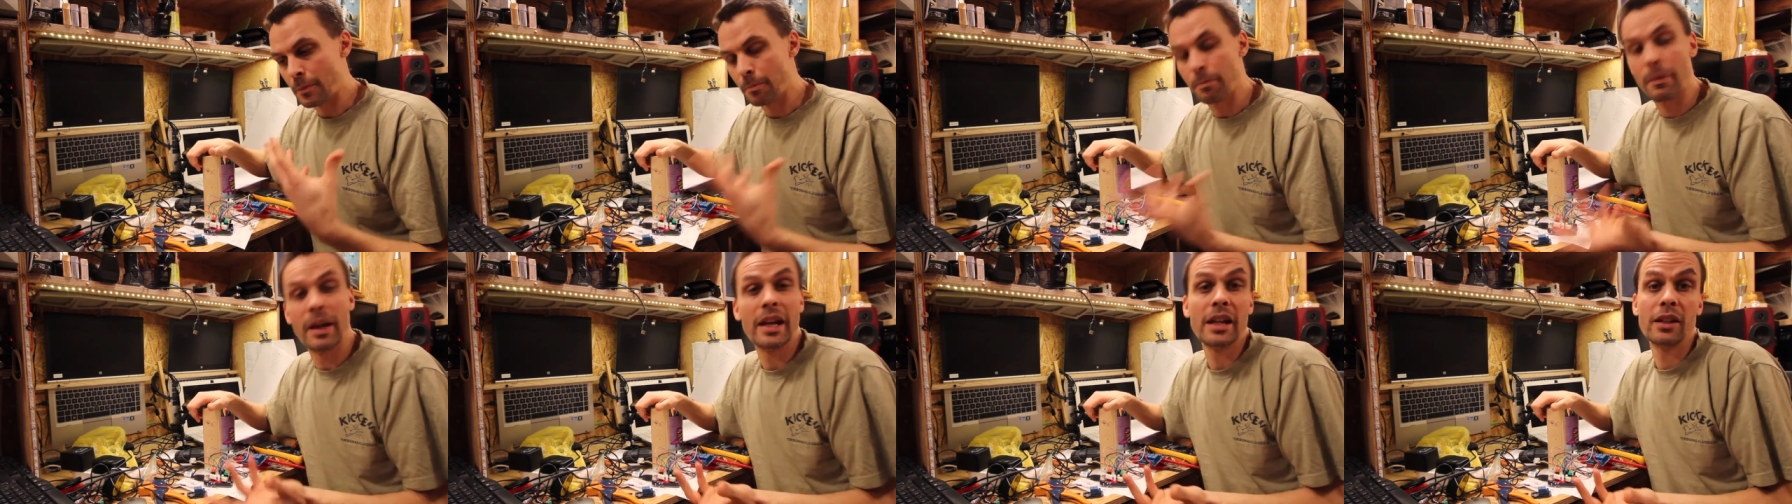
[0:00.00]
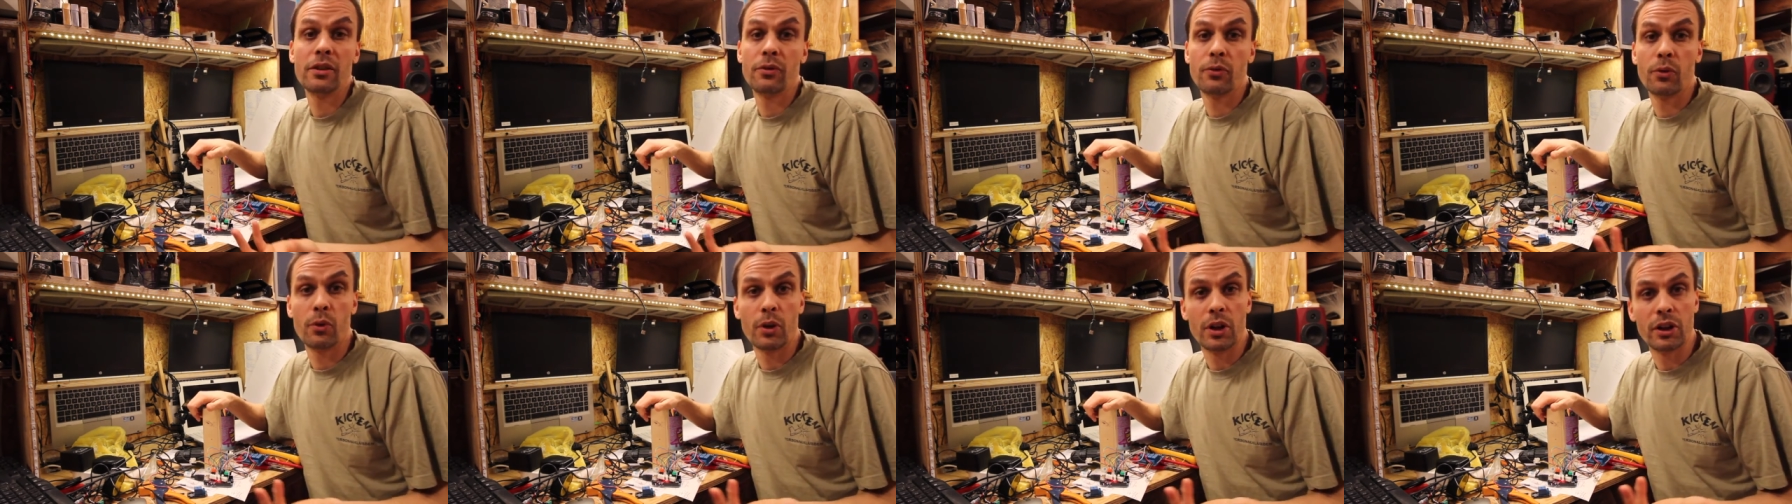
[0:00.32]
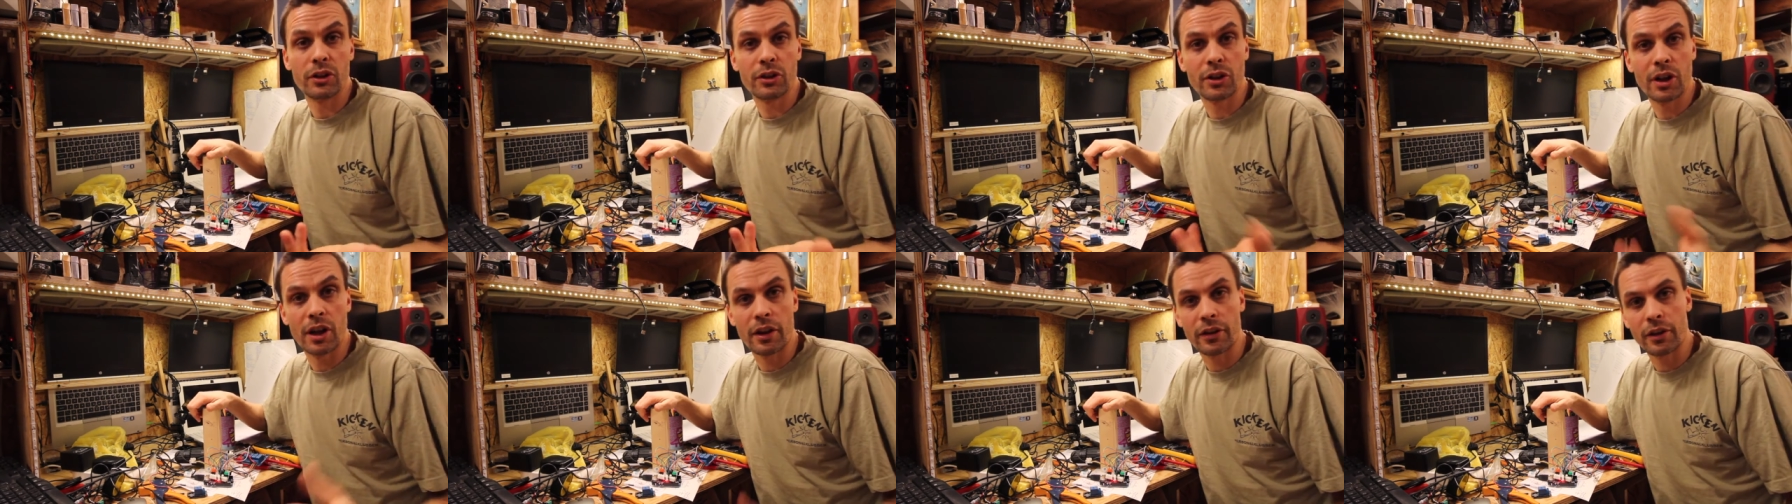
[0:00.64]
made for
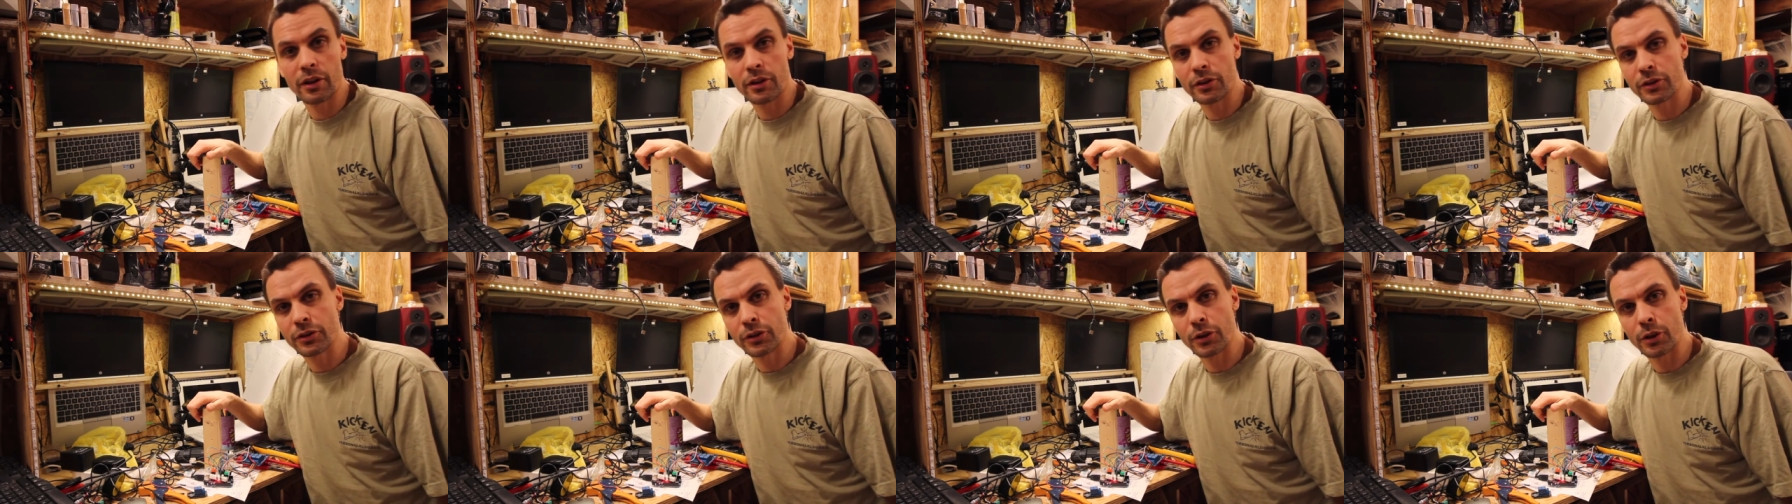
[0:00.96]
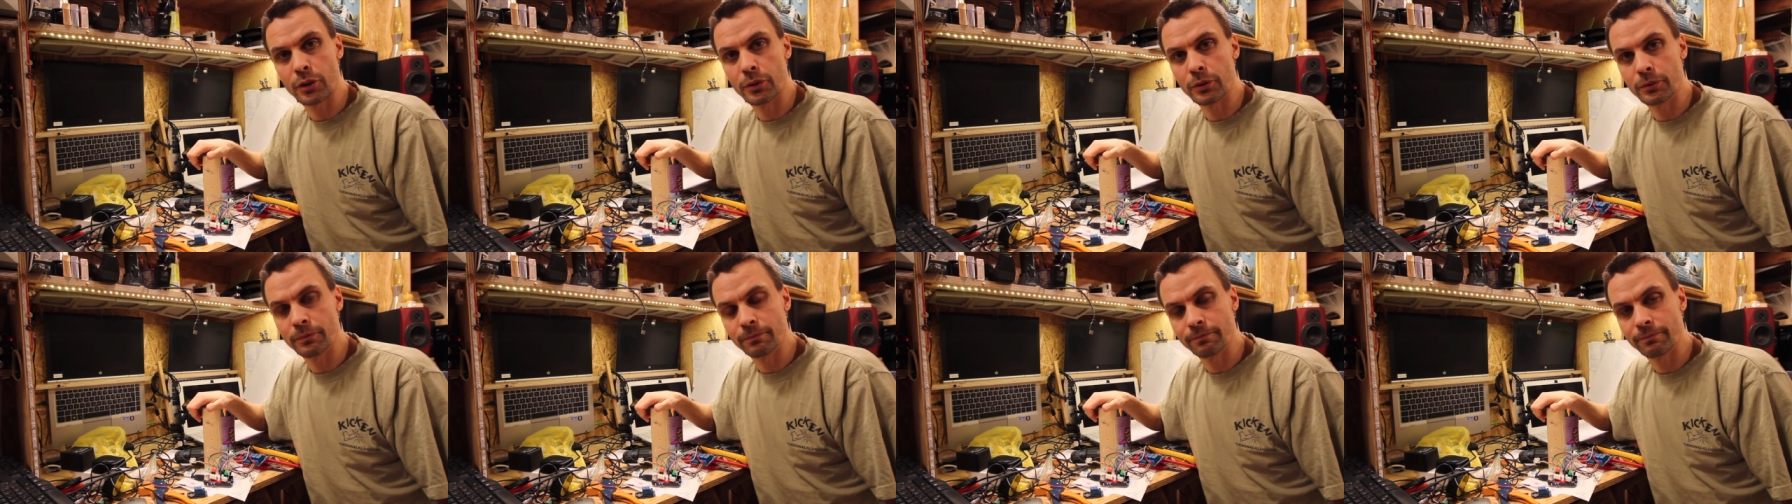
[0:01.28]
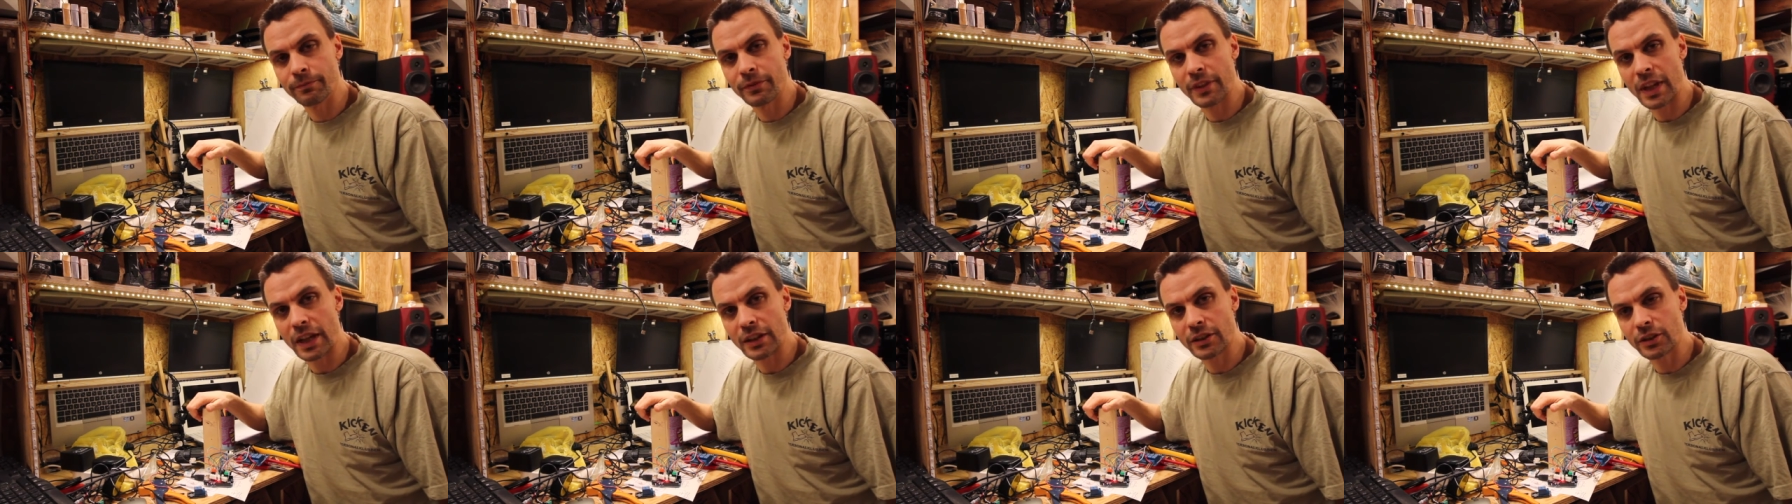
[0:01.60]
each other, so
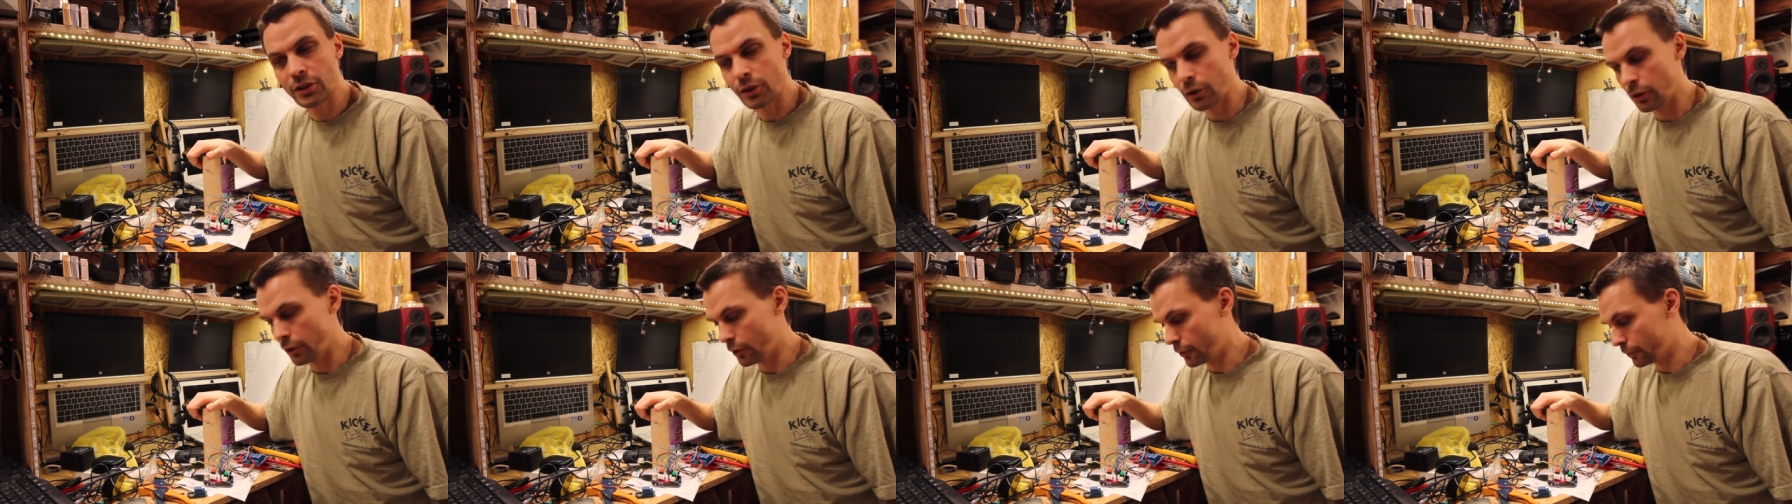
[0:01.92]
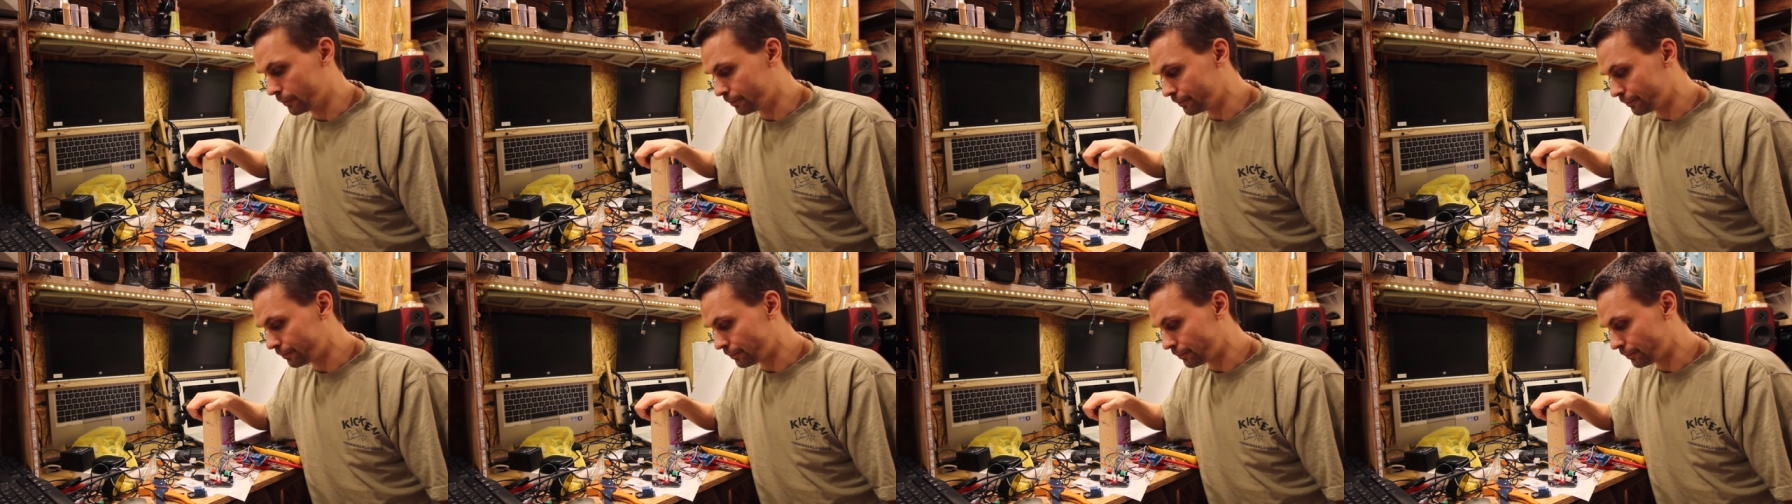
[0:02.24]
that's good.